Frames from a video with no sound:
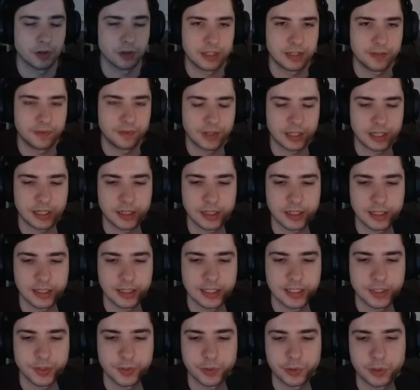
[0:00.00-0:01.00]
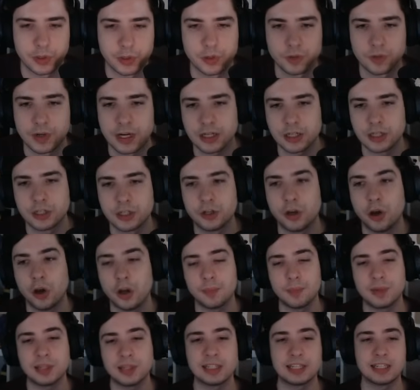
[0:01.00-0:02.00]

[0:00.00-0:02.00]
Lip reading: difficult in solo queue, right? In tournaments, it's